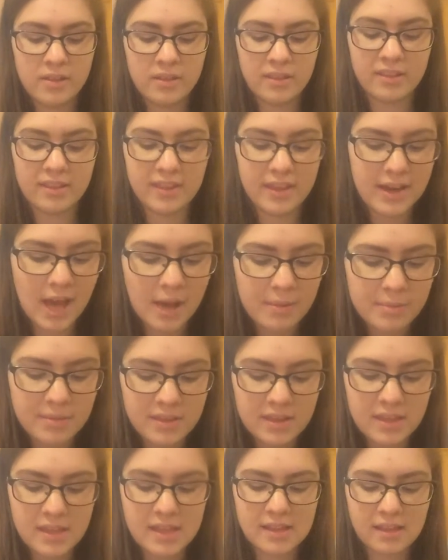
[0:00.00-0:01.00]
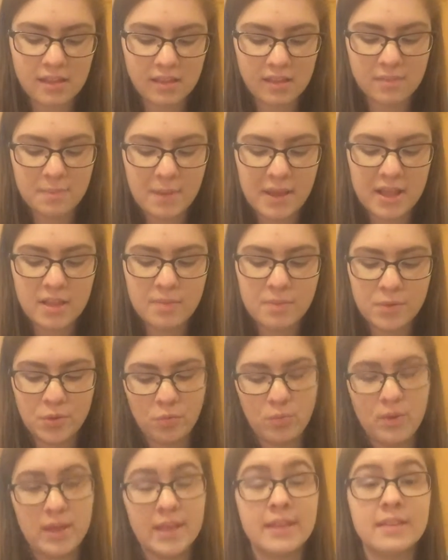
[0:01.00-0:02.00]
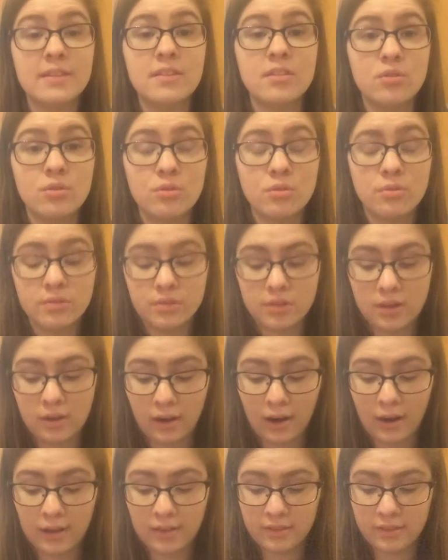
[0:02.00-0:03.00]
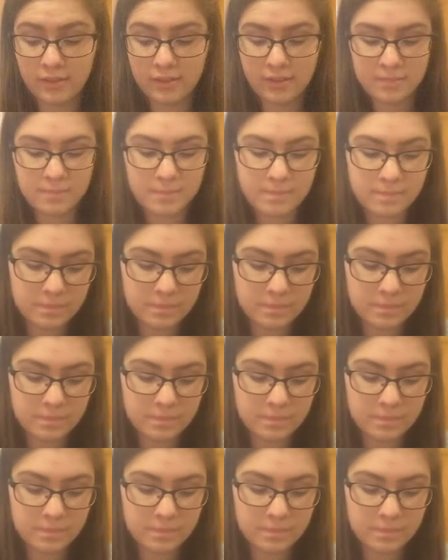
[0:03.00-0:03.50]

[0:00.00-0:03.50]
The synapse is a space between two neurons.